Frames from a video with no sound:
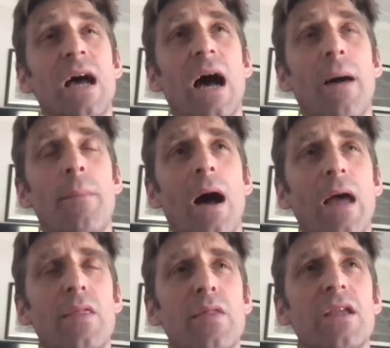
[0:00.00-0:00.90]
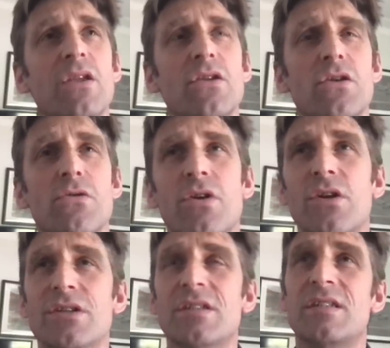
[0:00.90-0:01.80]
I think you
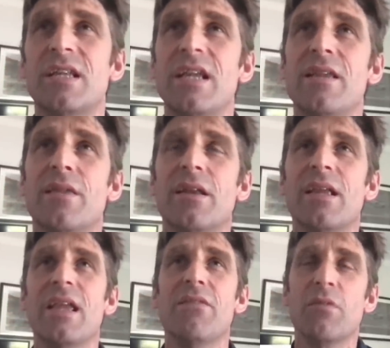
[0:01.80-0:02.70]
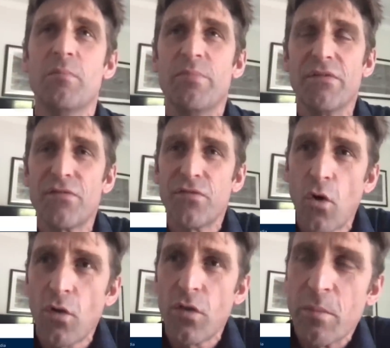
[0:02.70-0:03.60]
can see that even
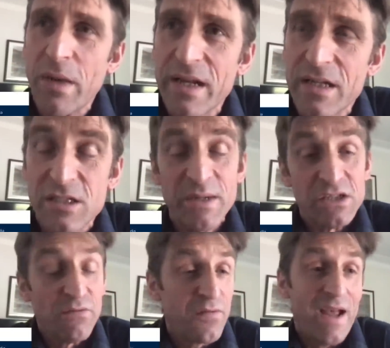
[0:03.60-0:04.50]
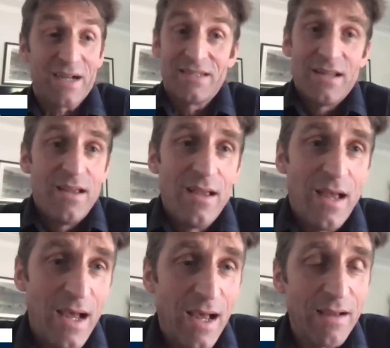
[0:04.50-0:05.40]
before the Blinken speech, in fact,
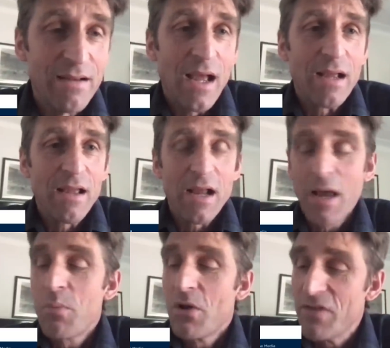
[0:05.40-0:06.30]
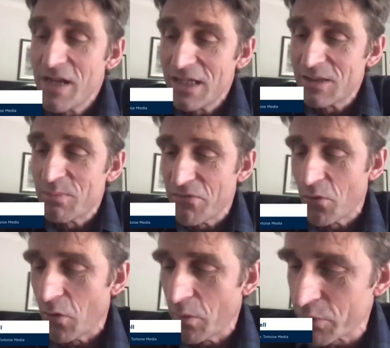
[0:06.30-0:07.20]
a couple of years
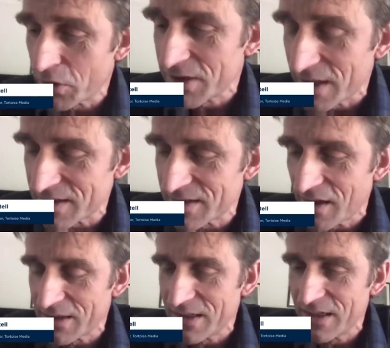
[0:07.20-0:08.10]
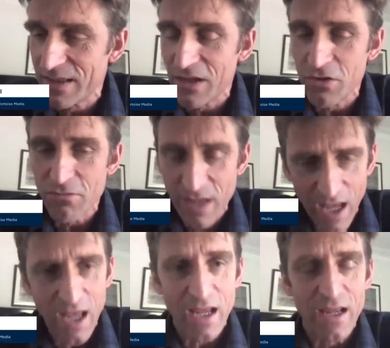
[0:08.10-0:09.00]
before, the process started in the
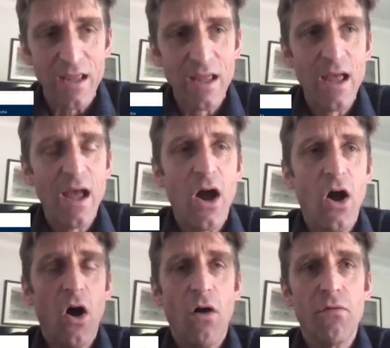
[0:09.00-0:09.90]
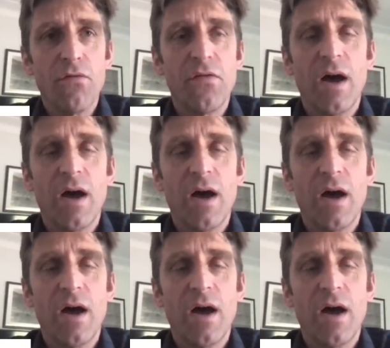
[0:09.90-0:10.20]
UK of